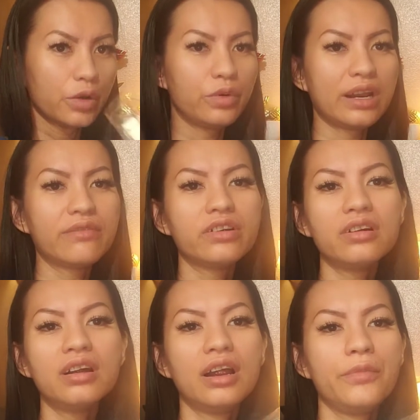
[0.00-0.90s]

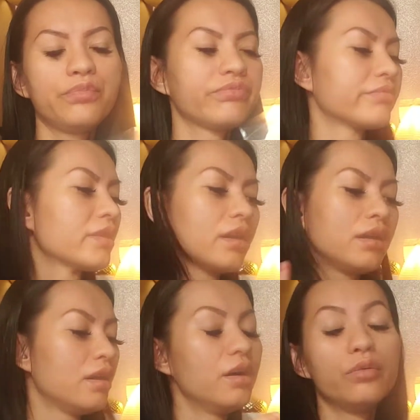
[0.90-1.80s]
Whatever,
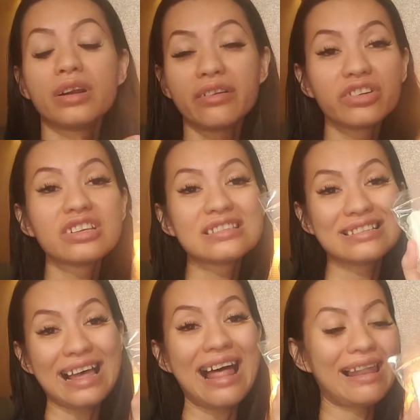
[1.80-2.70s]
whatever this
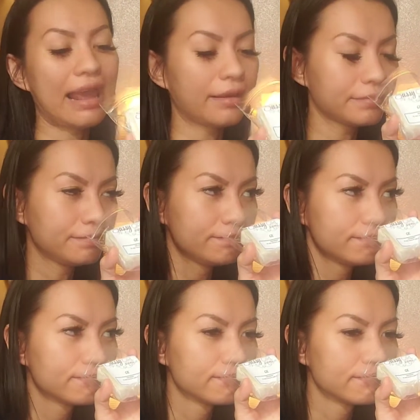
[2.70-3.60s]
is, I like.
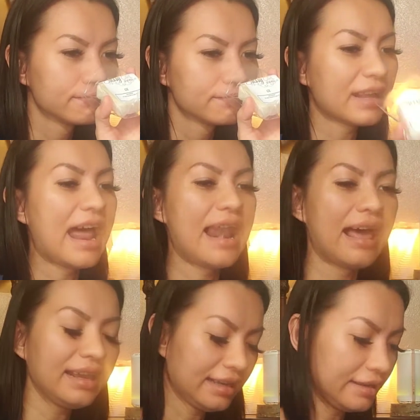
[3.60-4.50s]
I
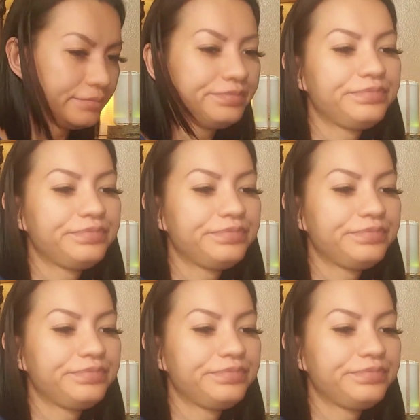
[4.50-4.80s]
like it.